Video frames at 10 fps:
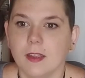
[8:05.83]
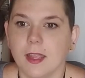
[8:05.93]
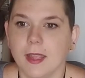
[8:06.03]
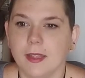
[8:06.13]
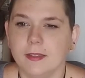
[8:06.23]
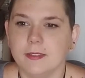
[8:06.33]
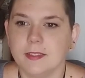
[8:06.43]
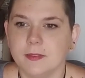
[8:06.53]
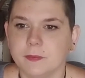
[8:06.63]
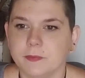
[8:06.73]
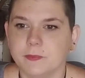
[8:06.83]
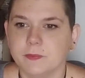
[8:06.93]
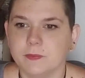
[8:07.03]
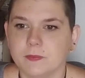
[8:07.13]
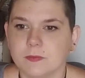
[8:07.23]
And
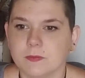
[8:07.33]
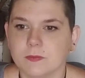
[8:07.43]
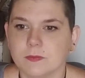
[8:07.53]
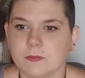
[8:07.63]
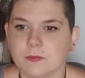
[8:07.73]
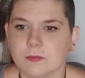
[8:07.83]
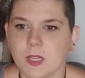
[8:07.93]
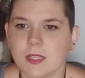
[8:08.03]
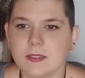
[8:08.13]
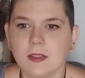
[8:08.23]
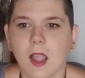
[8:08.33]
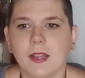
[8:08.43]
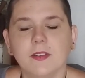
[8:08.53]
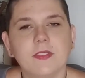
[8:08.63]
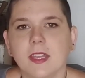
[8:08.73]
it's the
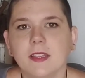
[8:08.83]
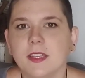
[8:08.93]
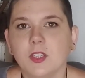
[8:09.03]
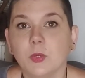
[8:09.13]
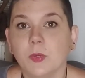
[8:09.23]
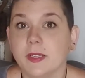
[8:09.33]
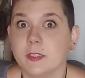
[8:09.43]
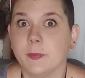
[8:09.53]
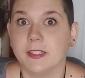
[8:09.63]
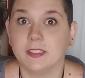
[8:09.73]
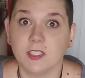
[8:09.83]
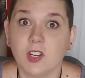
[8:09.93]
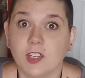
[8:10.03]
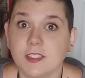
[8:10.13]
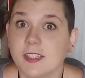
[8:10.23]
kind of thing that you would expect in a
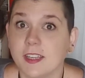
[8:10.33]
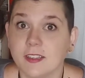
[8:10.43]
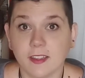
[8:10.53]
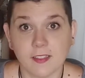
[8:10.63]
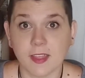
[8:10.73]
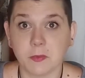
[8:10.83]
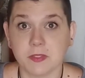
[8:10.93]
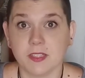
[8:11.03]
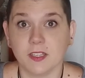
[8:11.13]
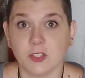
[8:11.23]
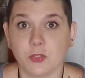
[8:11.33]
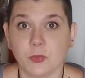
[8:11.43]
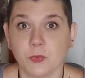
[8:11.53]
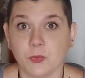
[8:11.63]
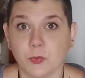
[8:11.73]
haunting, and that was the
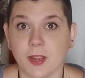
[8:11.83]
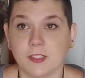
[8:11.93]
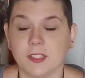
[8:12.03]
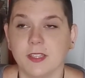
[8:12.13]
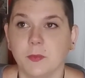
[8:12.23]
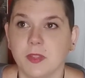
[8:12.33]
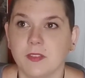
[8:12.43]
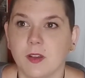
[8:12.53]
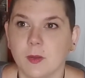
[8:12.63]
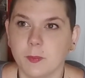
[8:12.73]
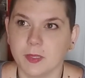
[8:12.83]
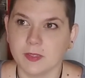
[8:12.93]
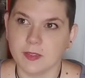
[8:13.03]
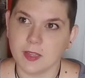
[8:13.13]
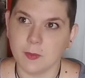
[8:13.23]
initial direction that we thought, but
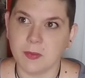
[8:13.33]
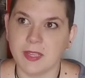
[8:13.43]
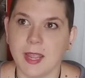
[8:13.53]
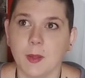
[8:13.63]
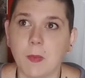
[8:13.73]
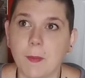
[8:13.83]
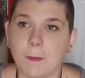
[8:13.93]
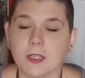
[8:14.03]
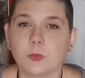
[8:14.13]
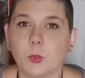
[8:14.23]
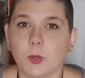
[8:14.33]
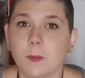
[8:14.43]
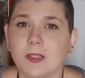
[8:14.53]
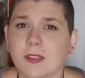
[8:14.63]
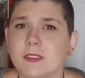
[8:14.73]
it became much more
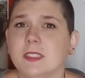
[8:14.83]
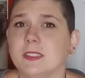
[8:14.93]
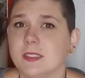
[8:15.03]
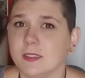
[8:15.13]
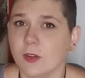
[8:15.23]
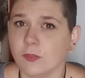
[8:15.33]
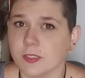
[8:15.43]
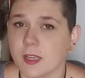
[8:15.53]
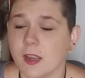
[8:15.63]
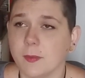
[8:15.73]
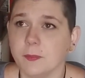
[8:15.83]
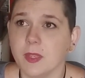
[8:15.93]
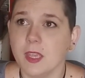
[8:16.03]
malevolent over time